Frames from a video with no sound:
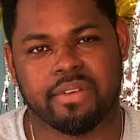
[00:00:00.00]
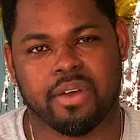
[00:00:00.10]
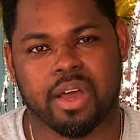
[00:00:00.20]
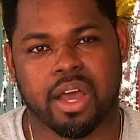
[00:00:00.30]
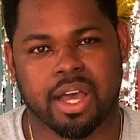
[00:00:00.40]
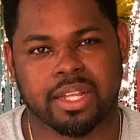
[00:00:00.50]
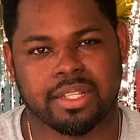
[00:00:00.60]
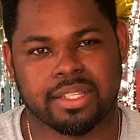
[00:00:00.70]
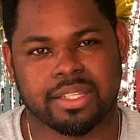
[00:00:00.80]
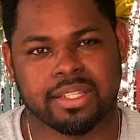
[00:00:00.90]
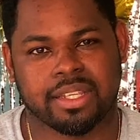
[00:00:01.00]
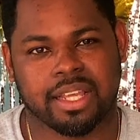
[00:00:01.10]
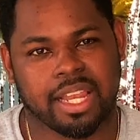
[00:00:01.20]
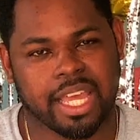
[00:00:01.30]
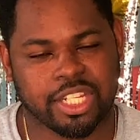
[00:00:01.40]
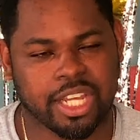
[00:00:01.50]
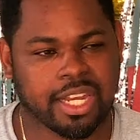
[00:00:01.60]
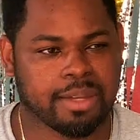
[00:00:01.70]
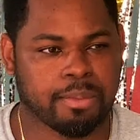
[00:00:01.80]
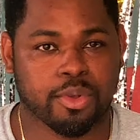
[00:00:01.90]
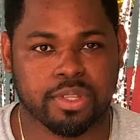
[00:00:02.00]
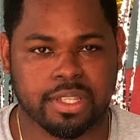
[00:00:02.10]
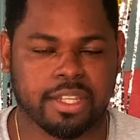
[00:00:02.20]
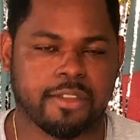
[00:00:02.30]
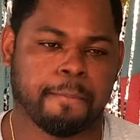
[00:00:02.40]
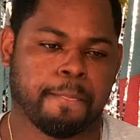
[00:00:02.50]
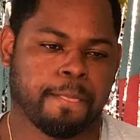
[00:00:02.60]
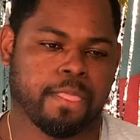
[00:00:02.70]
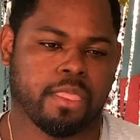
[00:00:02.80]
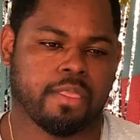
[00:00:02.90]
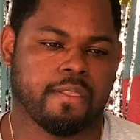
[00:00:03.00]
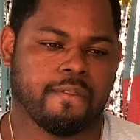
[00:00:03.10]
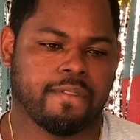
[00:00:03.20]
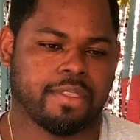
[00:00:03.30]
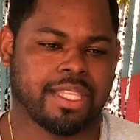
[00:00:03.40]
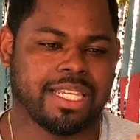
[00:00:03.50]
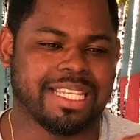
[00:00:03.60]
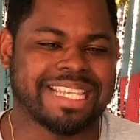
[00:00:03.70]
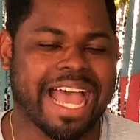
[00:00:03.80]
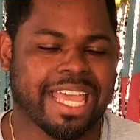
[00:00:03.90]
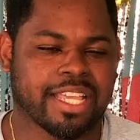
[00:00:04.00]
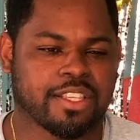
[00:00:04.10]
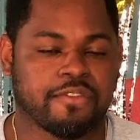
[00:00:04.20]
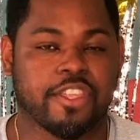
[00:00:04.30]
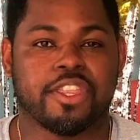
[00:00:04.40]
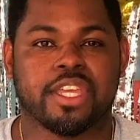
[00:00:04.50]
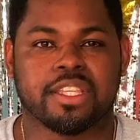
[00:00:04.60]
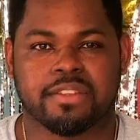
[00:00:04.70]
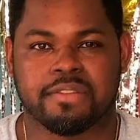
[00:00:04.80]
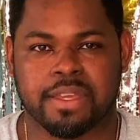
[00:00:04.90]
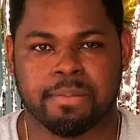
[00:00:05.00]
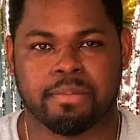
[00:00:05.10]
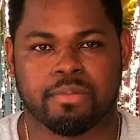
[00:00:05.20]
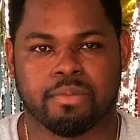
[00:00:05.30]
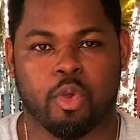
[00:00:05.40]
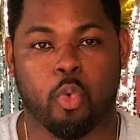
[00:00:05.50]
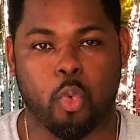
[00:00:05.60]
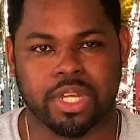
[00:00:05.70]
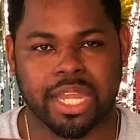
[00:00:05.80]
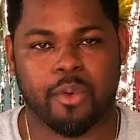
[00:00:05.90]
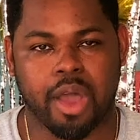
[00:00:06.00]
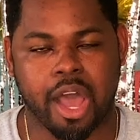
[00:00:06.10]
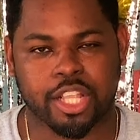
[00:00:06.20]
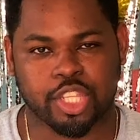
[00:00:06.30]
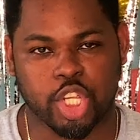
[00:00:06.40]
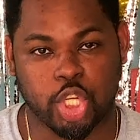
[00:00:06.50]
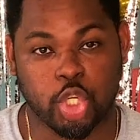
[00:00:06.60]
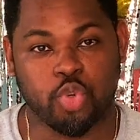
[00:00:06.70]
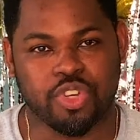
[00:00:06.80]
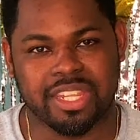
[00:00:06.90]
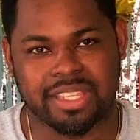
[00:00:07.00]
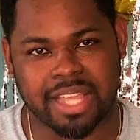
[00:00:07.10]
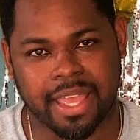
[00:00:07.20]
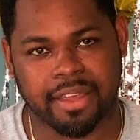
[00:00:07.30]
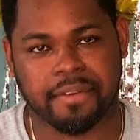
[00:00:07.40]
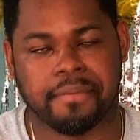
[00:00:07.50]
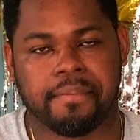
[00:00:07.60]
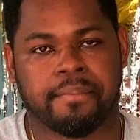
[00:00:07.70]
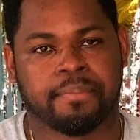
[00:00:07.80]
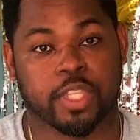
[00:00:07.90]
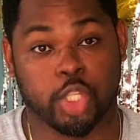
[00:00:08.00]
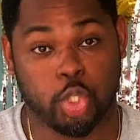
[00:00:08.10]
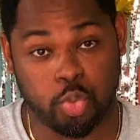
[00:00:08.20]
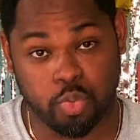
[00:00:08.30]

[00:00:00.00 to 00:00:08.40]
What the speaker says: our hearts, like Chandler Moore said, the desires of the things of Him, or what our hearts should desire, the true